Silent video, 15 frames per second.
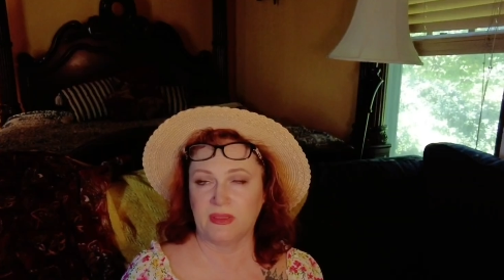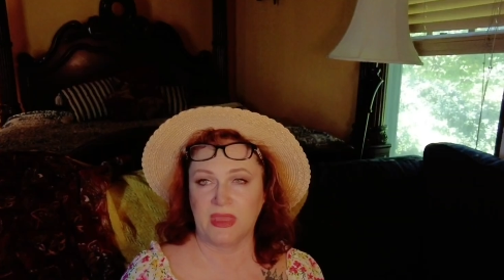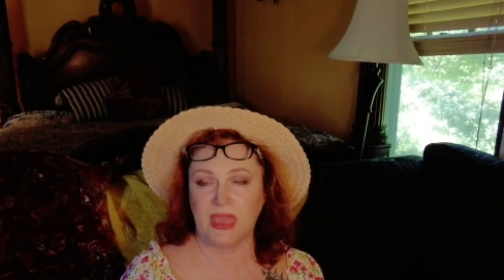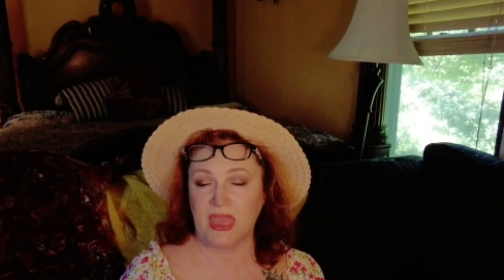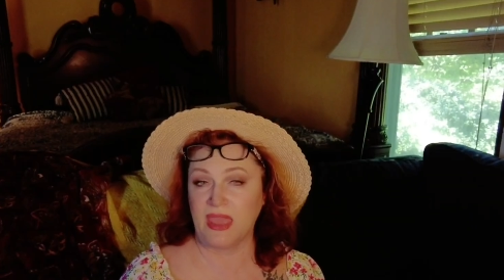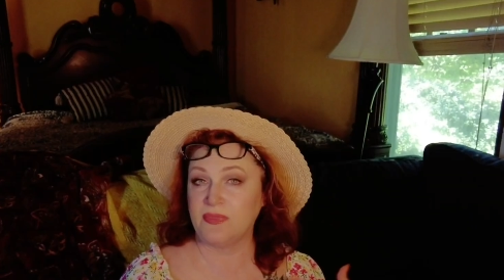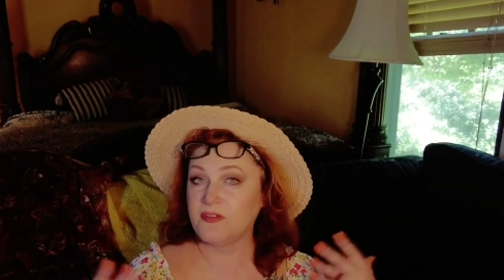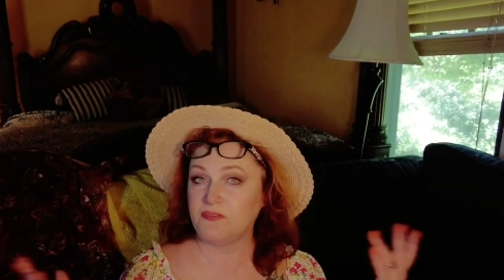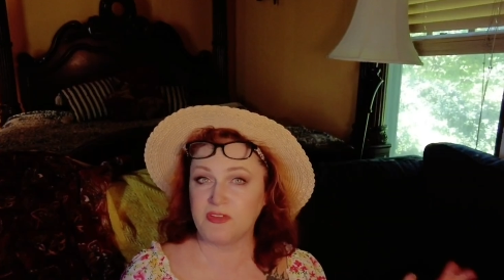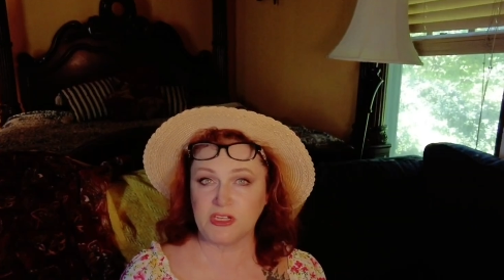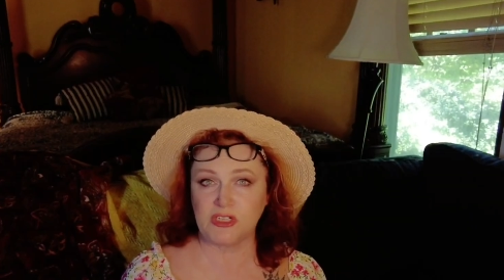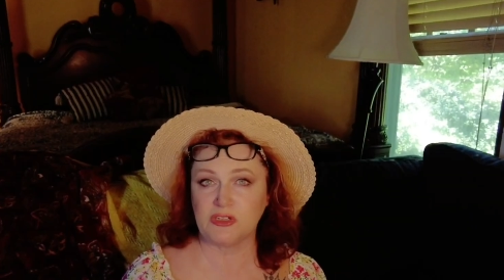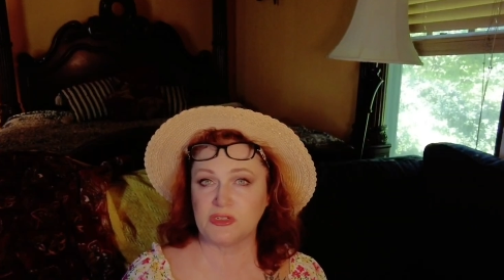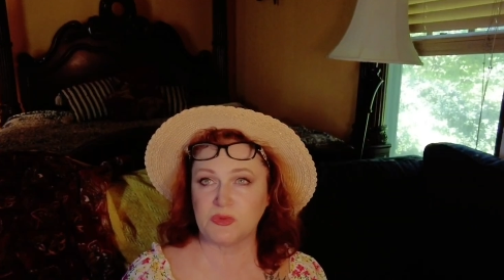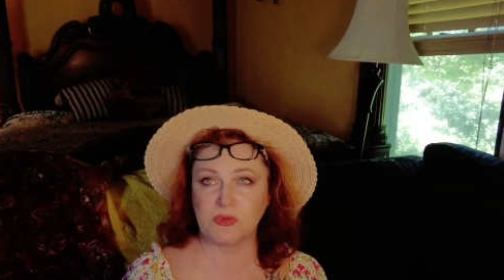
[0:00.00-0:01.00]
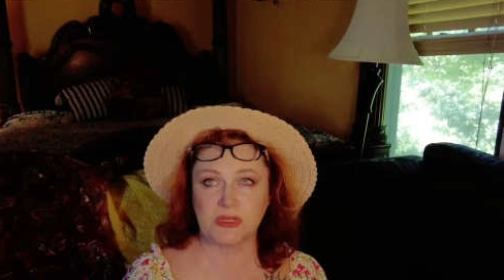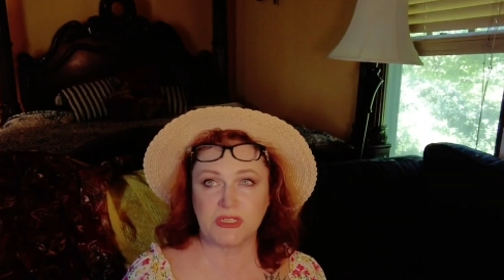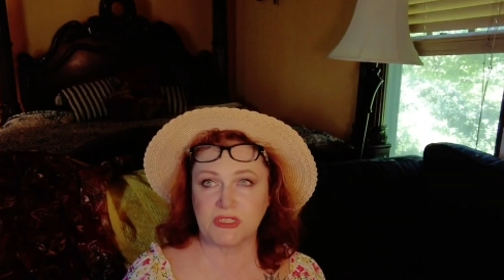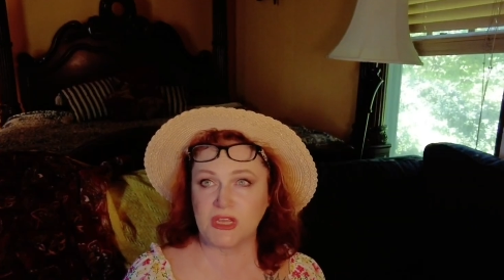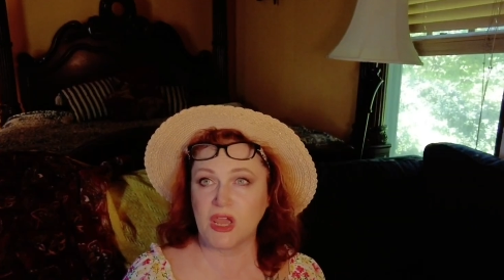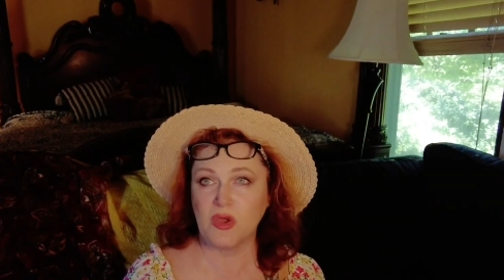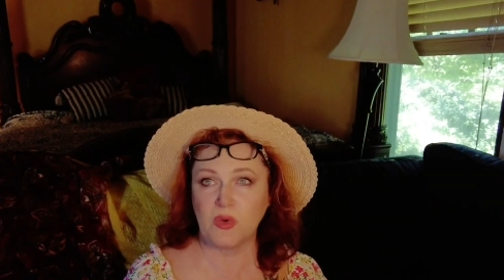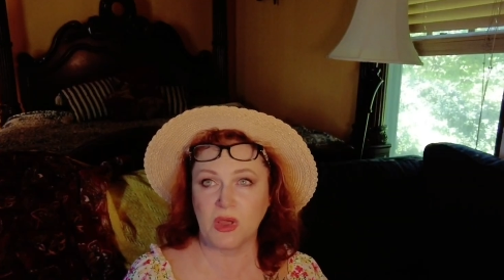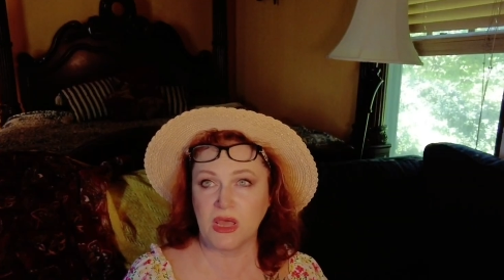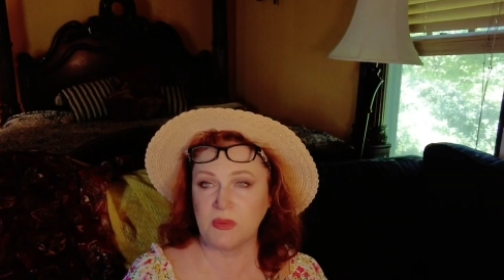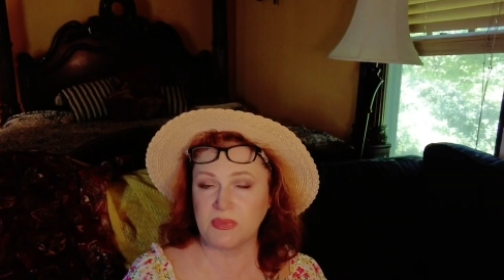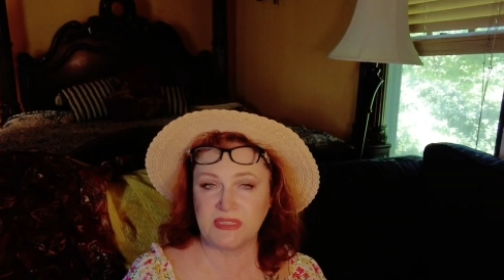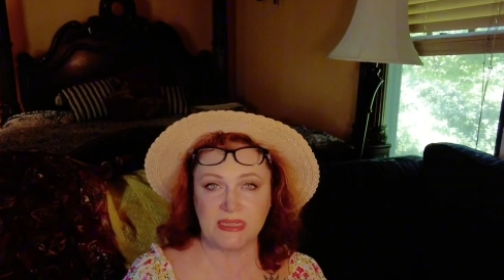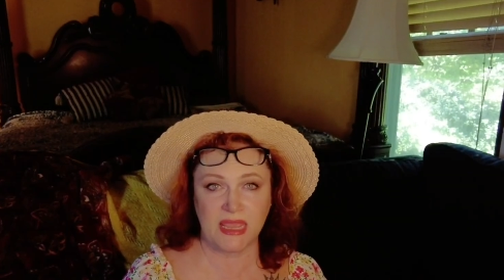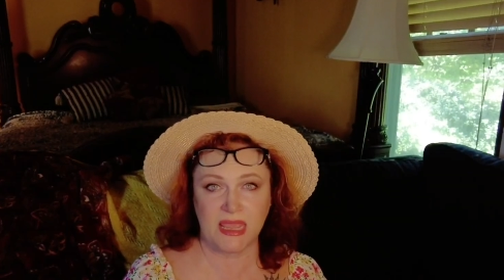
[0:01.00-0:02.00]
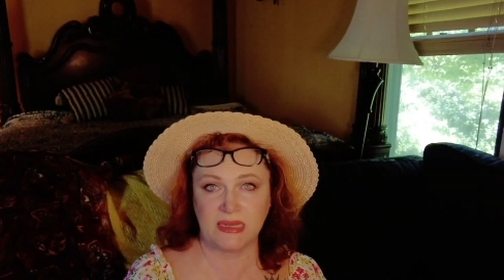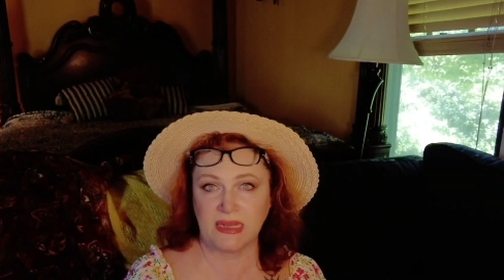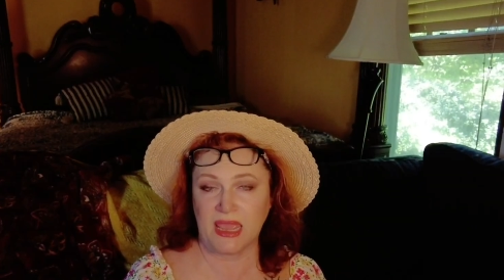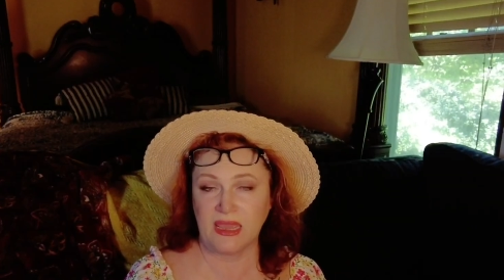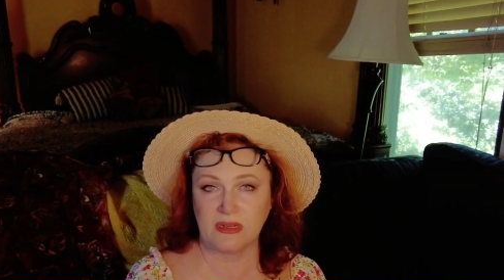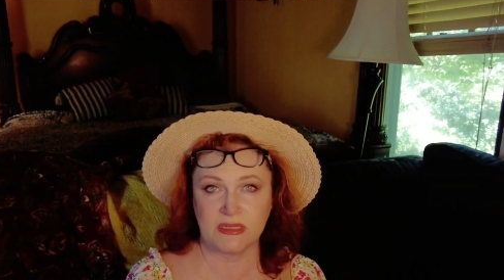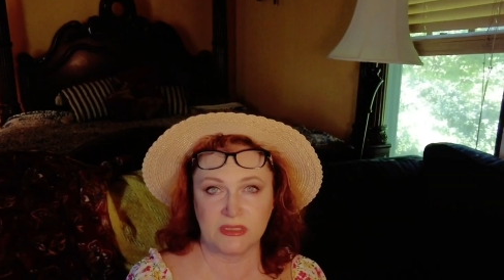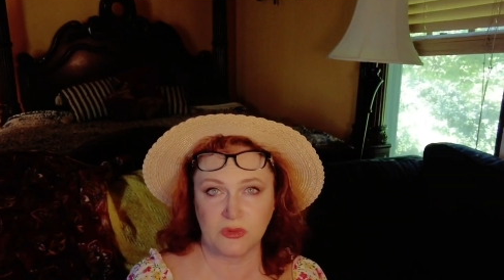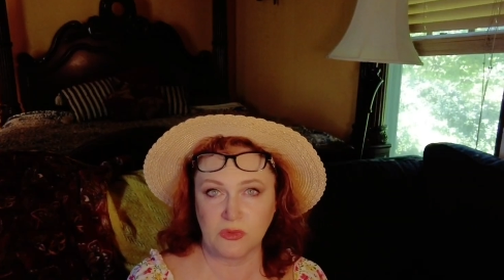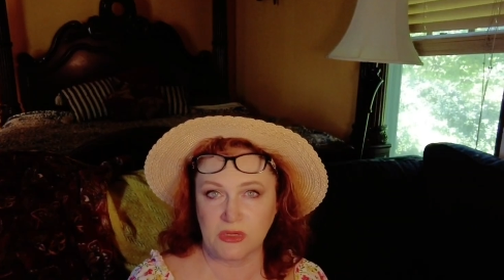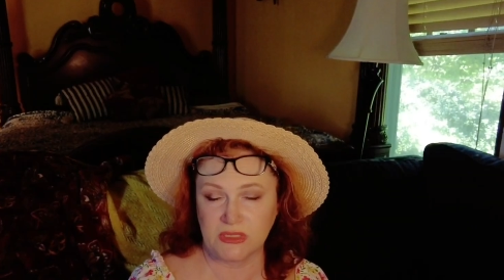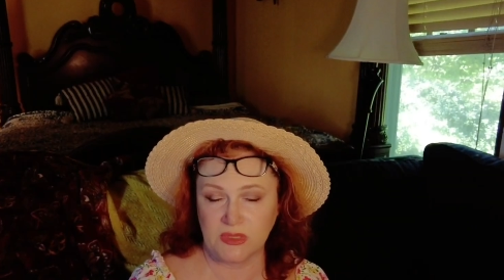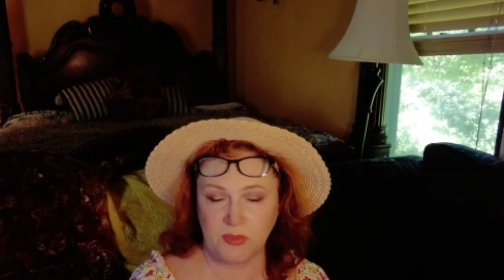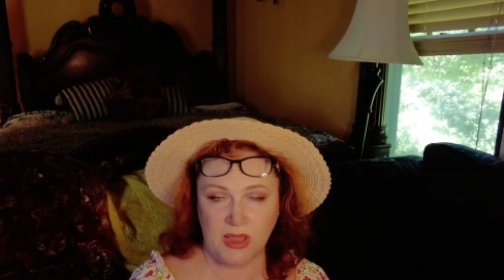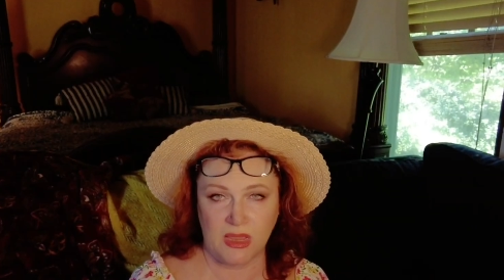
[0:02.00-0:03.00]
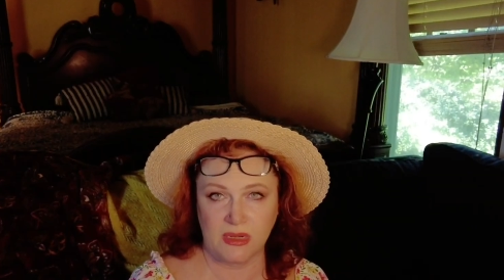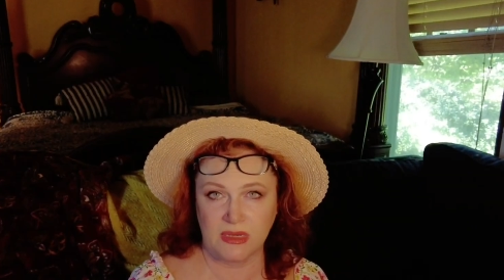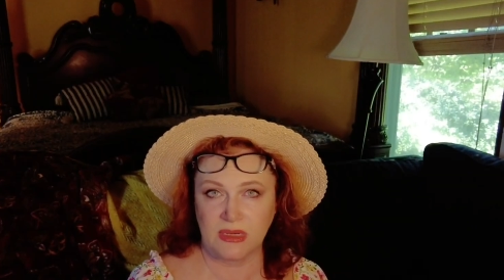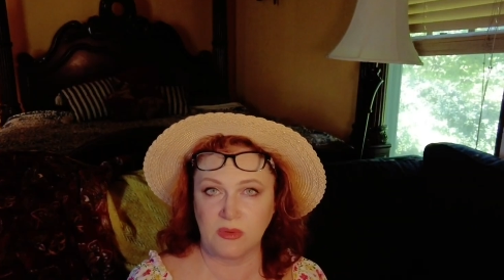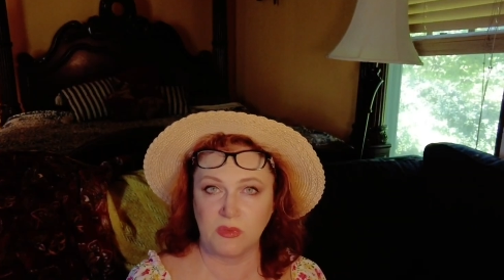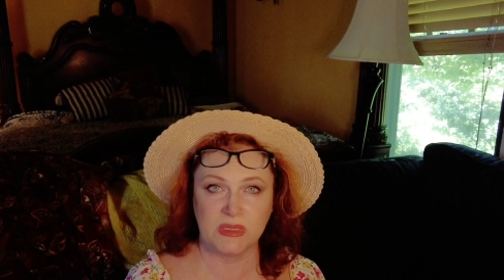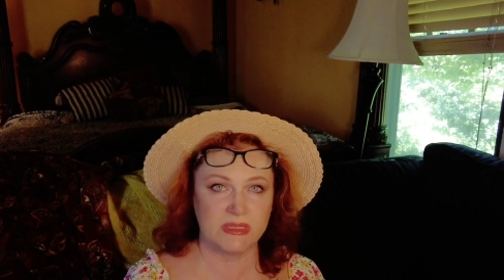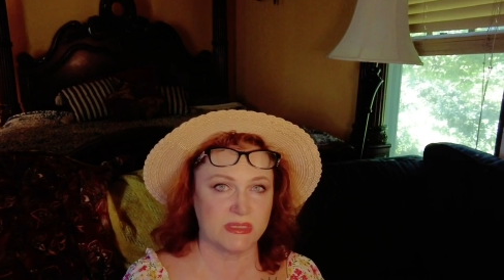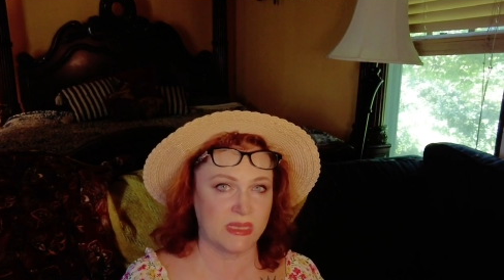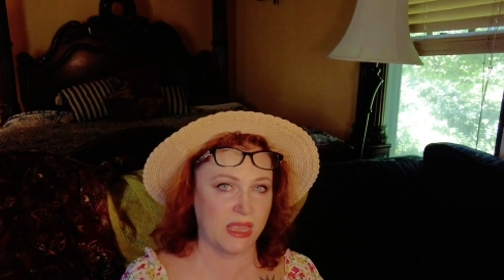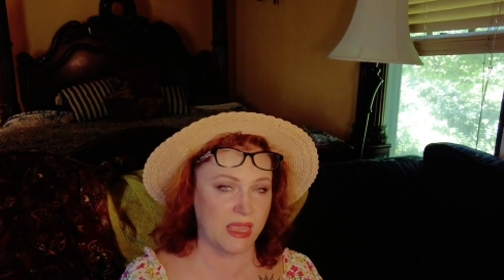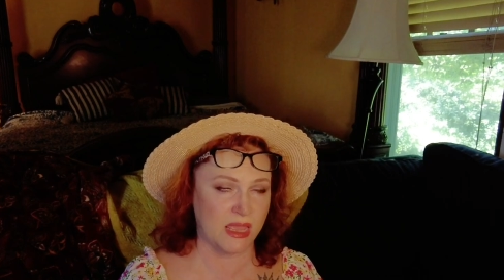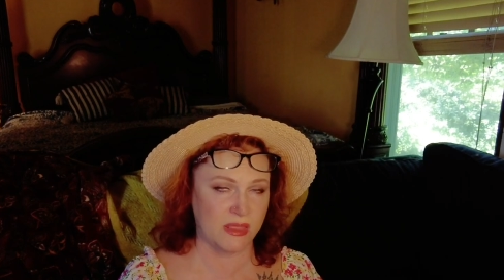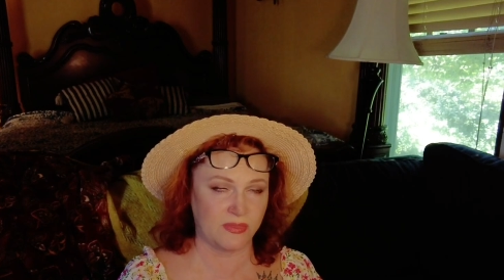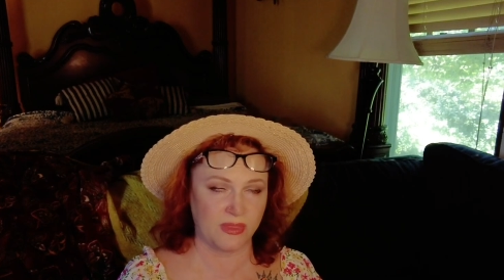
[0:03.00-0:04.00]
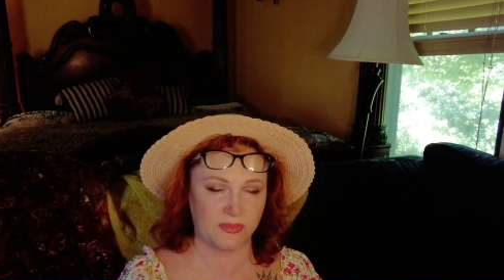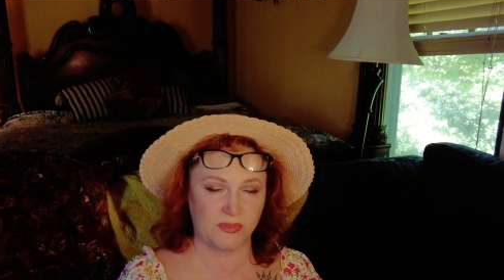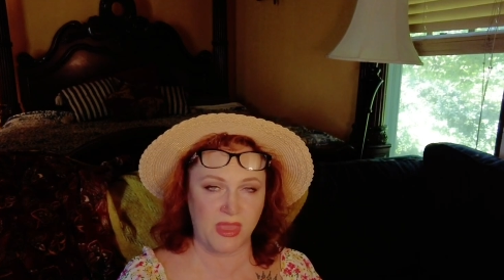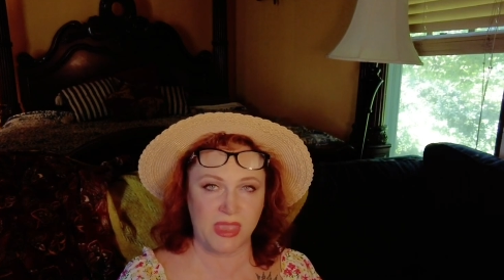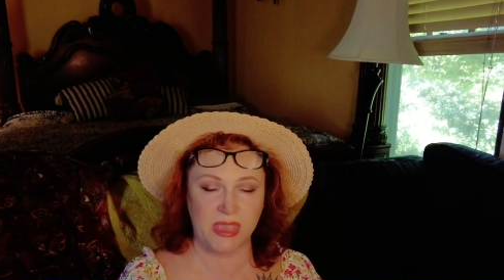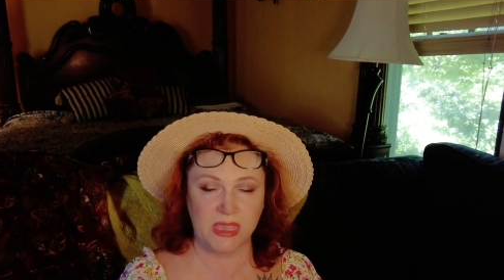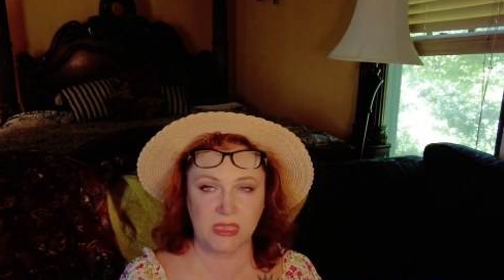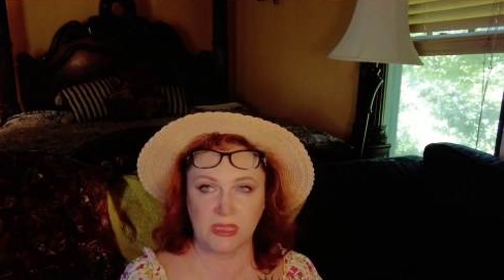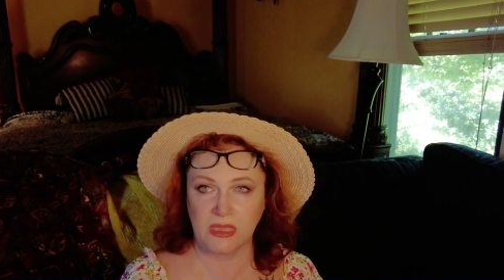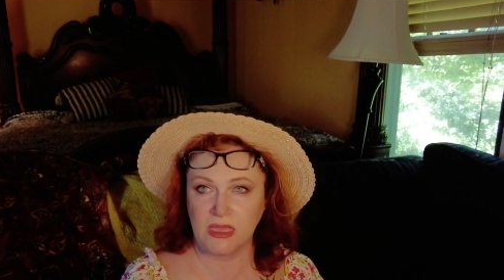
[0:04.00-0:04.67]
And the Fishers were so upset and out of sorts about it, it was said that they,